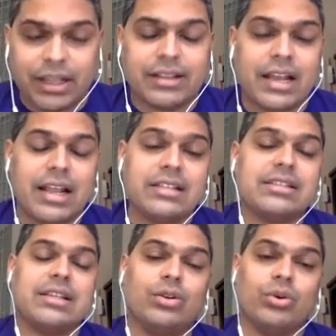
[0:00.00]
and
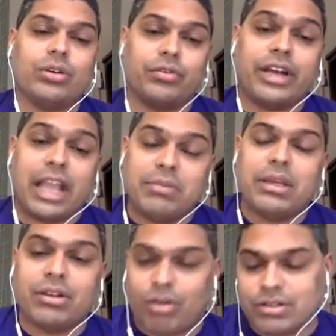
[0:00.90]
enhance the note of
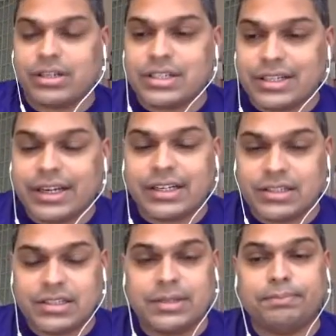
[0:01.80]
taming cross-region
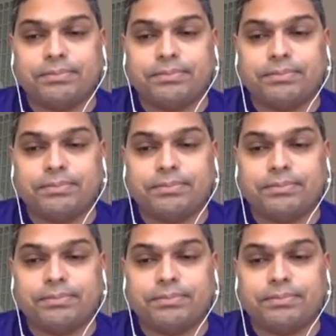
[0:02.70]
latency.